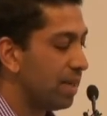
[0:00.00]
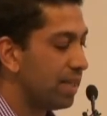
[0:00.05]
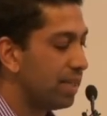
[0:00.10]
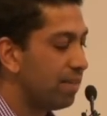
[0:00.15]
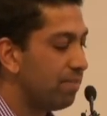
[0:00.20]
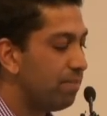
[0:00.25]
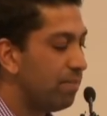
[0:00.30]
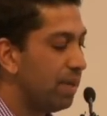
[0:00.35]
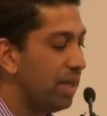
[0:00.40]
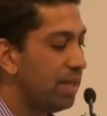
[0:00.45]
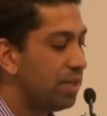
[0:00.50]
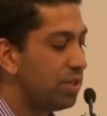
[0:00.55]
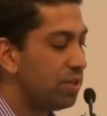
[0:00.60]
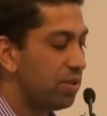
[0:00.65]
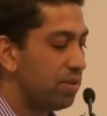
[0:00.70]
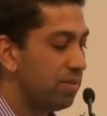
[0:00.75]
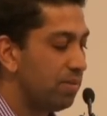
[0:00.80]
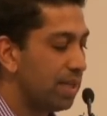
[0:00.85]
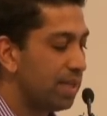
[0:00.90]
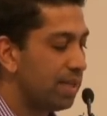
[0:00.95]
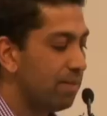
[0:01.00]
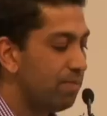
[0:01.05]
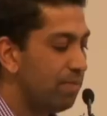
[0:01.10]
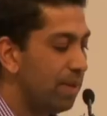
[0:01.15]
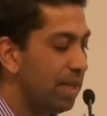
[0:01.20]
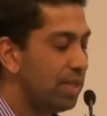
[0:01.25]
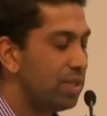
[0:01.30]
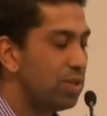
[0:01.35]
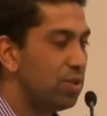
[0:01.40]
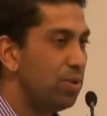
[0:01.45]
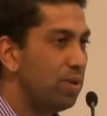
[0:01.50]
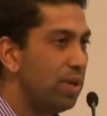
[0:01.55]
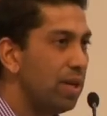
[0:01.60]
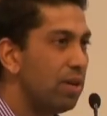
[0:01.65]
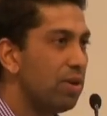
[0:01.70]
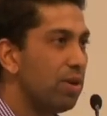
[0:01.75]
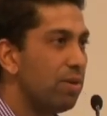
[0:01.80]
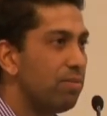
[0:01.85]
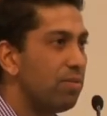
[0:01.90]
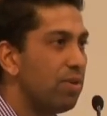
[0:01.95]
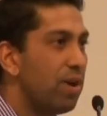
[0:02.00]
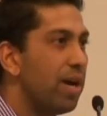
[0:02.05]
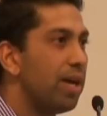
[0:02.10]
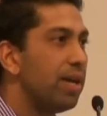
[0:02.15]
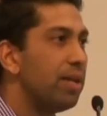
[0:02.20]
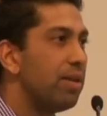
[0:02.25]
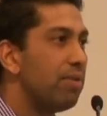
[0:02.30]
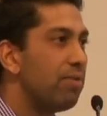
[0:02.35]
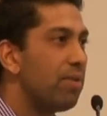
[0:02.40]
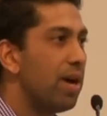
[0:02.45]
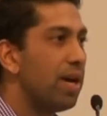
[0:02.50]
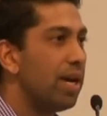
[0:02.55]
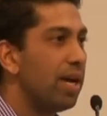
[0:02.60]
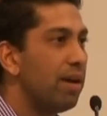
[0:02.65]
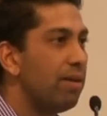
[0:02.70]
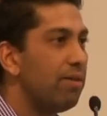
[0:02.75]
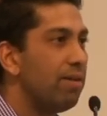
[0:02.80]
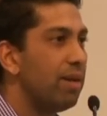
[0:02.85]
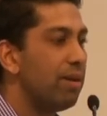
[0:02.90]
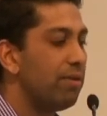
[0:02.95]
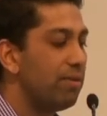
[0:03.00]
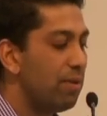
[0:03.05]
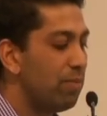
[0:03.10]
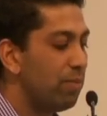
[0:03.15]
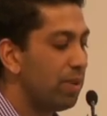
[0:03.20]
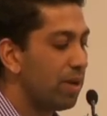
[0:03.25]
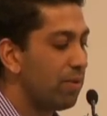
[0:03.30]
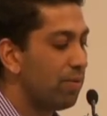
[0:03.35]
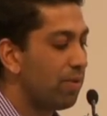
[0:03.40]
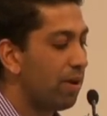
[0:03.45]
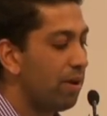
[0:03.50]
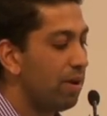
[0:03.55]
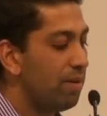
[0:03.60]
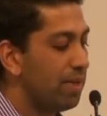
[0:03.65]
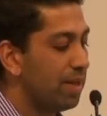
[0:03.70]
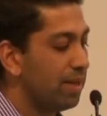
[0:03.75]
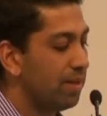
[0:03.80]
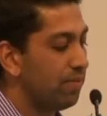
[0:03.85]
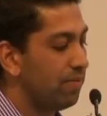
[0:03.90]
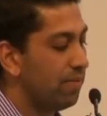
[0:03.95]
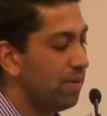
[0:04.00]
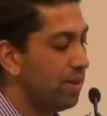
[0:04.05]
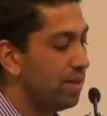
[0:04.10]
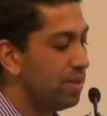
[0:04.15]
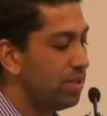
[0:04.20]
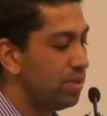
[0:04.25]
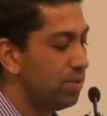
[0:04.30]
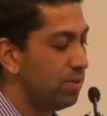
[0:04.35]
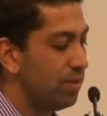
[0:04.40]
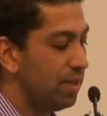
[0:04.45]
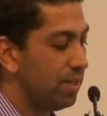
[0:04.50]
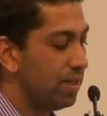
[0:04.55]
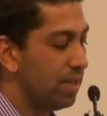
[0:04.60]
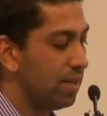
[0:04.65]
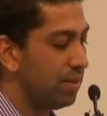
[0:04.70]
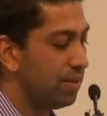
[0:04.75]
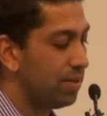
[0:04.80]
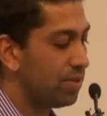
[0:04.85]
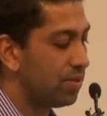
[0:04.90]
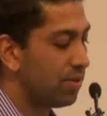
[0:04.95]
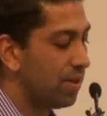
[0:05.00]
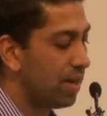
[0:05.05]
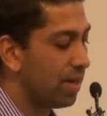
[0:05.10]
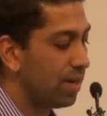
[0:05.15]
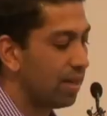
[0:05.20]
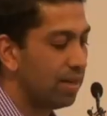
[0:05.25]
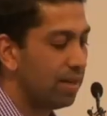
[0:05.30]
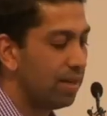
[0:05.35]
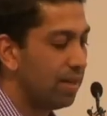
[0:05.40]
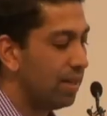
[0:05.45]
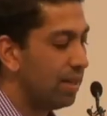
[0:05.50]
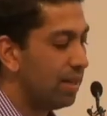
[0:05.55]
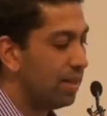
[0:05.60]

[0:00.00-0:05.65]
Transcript: Get the big, get the big tuning knob right in the right area, and then we can worry about the fine tuning down the track. And